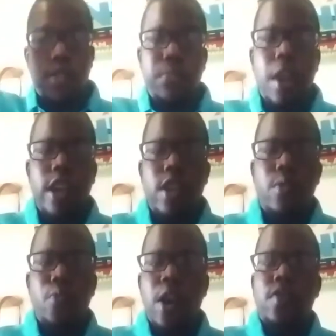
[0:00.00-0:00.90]

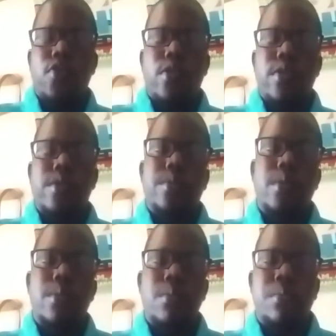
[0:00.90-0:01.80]
blocking wealth for
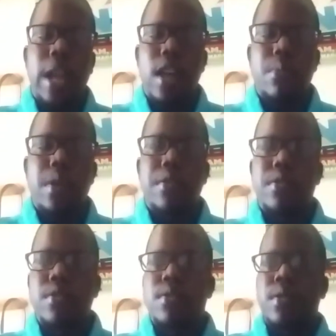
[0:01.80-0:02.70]
black
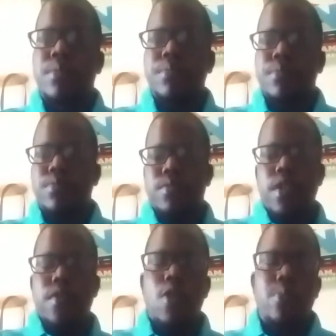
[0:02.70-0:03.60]
Americans,
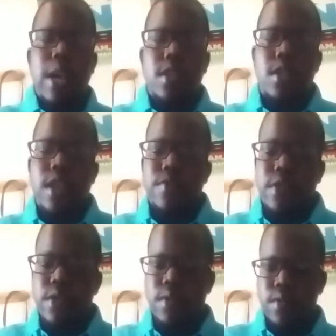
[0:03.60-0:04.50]
even all the way back to
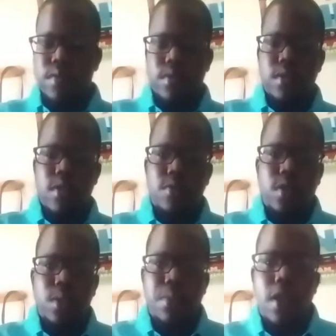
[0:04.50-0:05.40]
slavery,
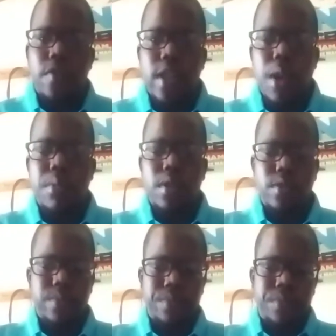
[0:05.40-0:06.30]
which is built off of
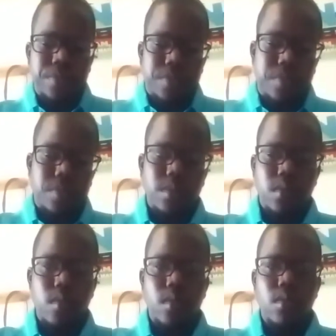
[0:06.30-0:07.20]
capitalism.
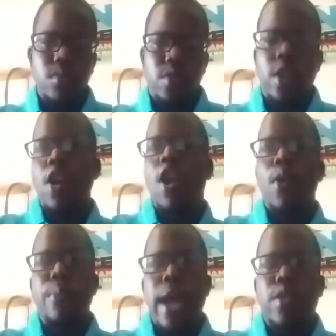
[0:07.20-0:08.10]
You can go all the
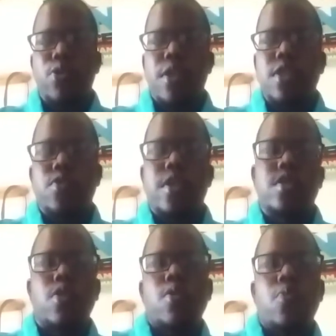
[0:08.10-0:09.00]
way back through history.
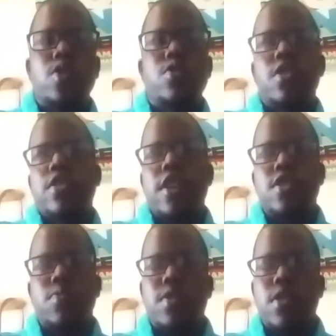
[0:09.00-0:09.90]
So what you see today
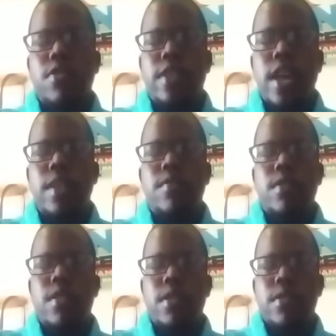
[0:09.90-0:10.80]
is a result of that.
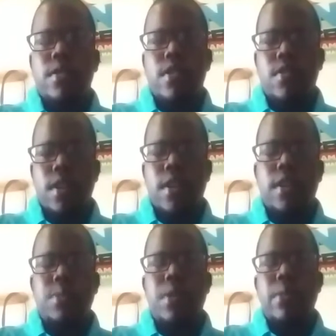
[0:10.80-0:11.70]
I'm
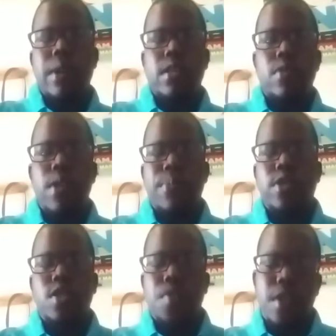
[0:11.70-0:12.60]
not speaking about the
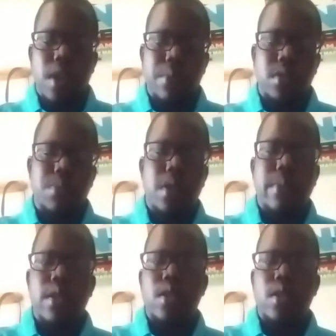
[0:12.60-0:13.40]
reparations right now, but I'm speaking about